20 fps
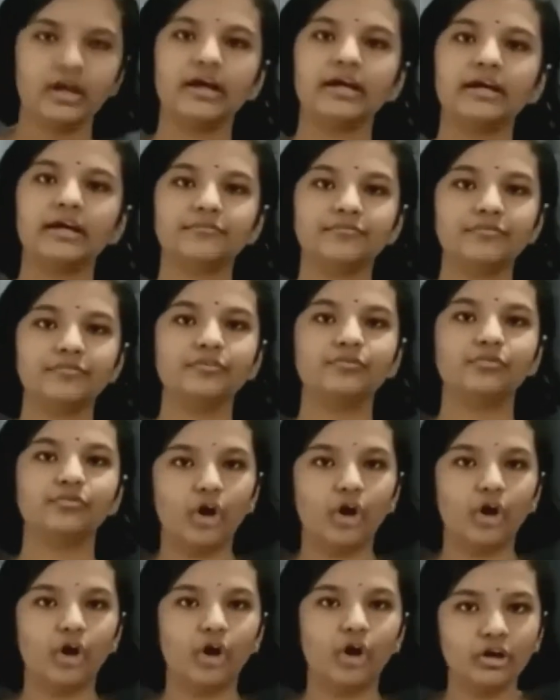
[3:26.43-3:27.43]
If we
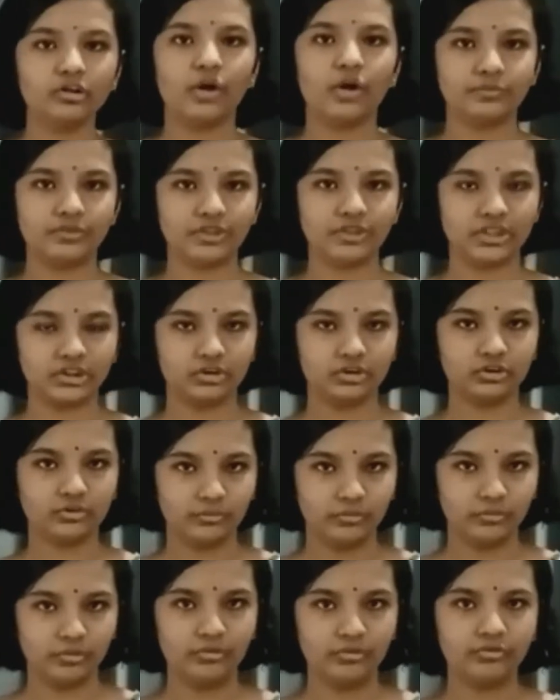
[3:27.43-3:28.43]
want the object to
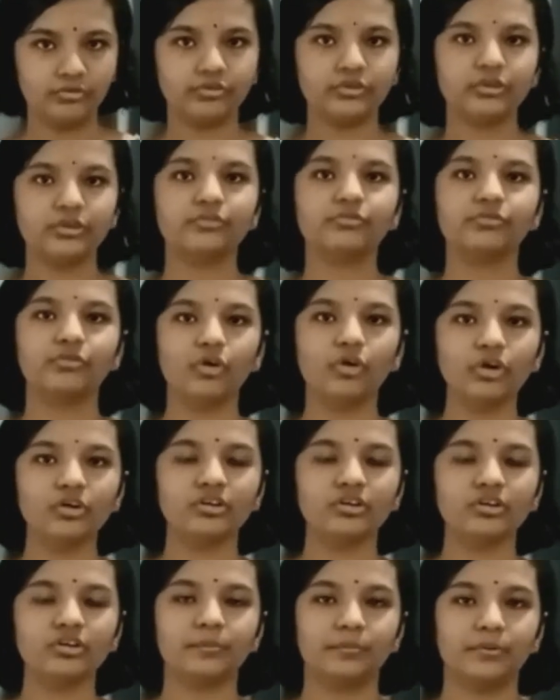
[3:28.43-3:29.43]
move, the force
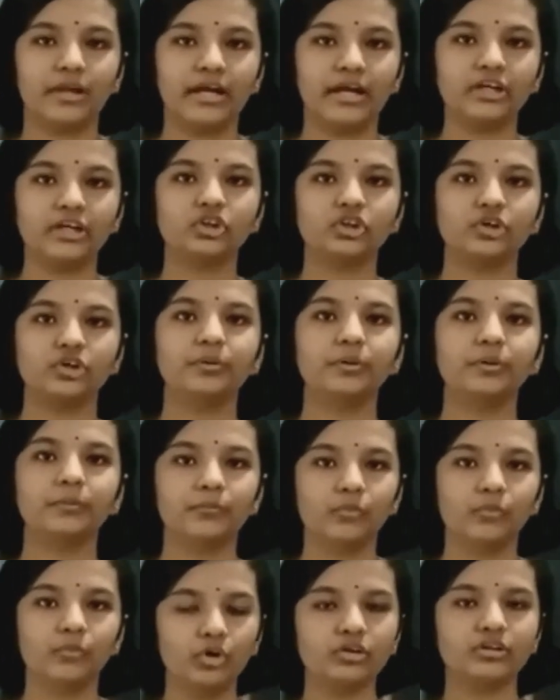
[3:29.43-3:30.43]
applied should be
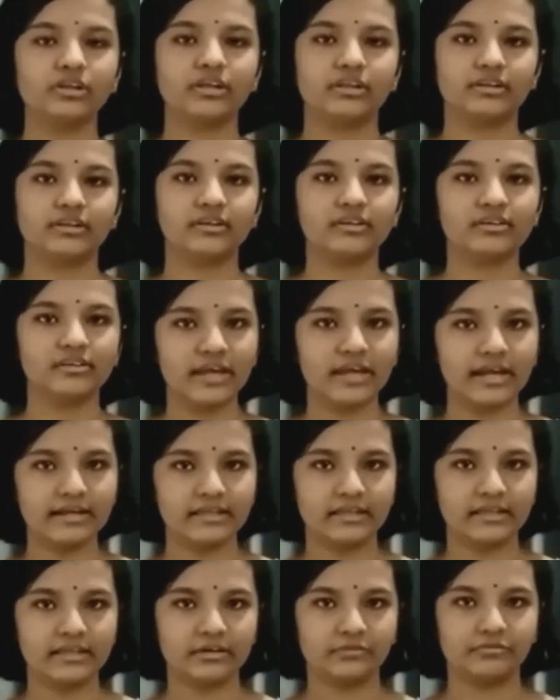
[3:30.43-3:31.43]
more than the
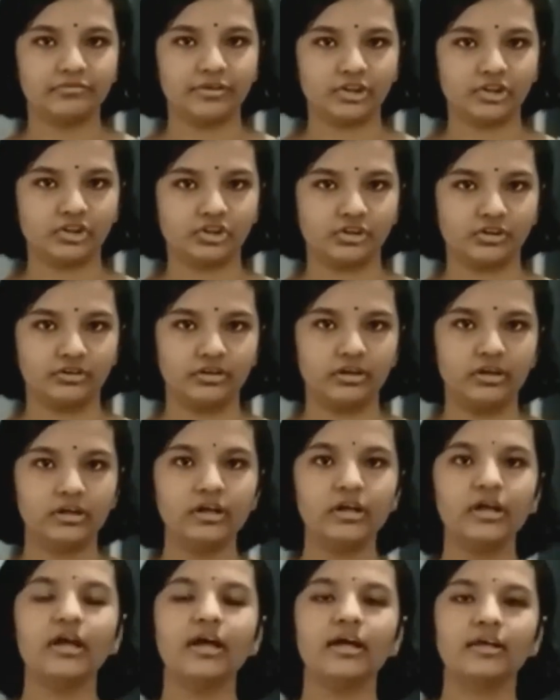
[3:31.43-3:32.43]
static friction.
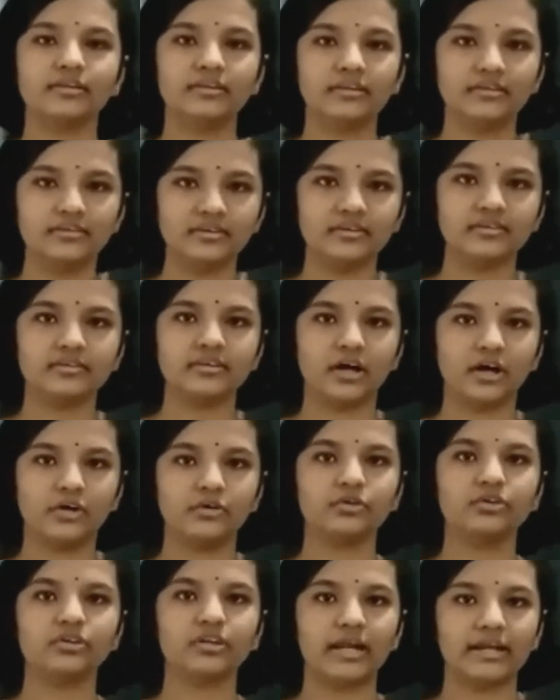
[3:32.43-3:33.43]
This is how
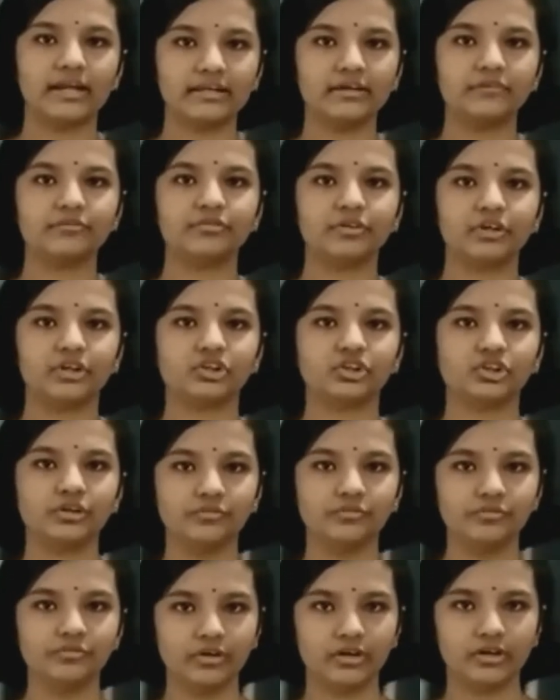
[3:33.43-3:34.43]
static friction
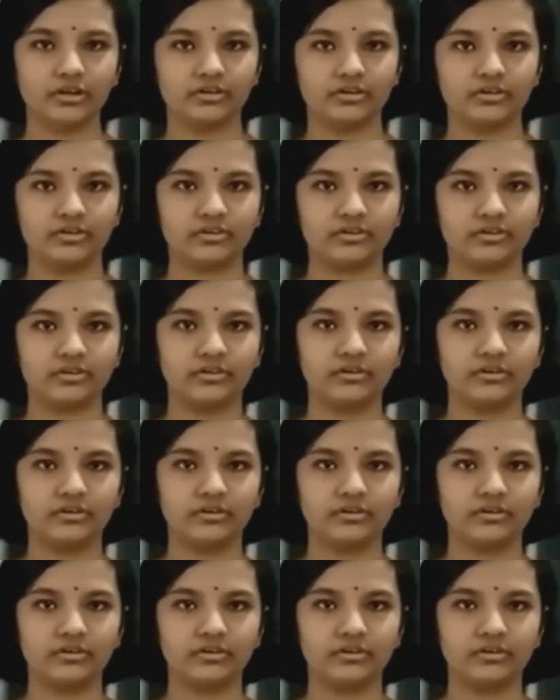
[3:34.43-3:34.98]
works.